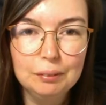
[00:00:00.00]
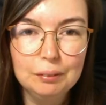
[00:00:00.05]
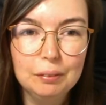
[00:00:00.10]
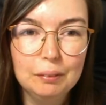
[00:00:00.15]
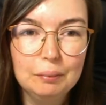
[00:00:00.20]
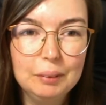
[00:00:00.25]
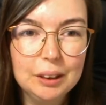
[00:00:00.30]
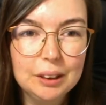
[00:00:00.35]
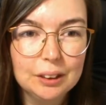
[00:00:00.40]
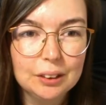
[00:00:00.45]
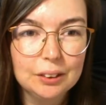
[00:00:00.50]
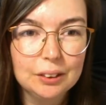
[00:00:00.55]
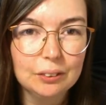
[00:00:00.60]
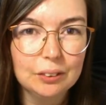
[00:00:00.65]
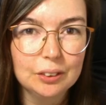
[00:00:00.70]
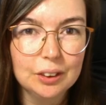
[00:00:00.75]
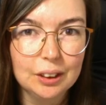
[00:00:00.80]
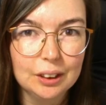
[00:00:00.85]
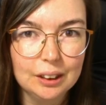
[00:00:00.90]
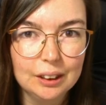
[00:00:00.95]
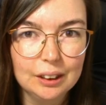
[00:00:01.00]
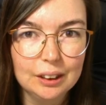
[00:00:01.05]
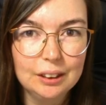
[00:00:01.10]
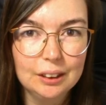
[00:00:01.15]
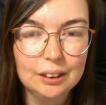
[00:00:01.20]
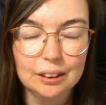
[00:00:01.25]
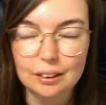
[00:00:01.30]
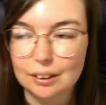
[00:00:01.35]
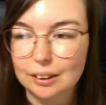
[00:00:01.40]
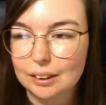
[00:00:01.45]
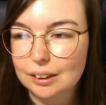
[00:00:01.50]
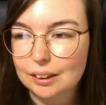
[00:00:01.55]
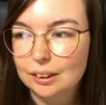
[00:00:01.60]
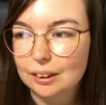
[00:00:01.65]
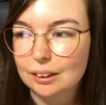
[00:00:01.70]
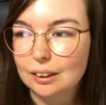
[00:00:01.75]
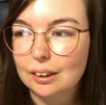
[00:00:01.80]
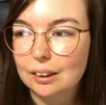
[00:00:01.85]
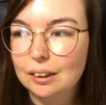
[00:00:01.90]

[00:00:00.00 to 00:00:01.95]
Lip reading: for me to social distance